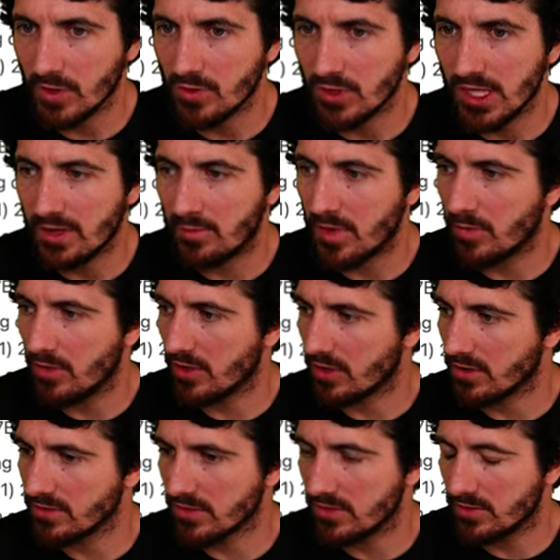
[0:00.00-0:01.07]
Code llama
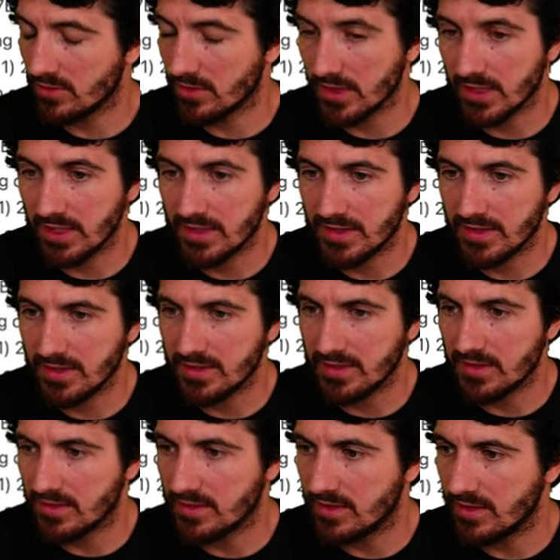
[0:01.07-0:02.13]
models. Okay,
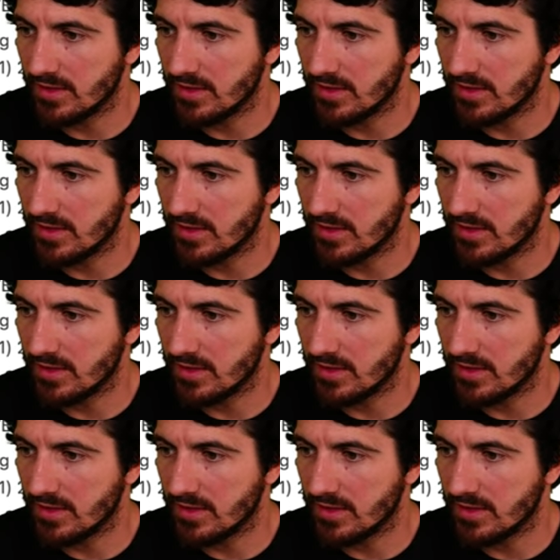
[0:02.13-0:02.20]
that.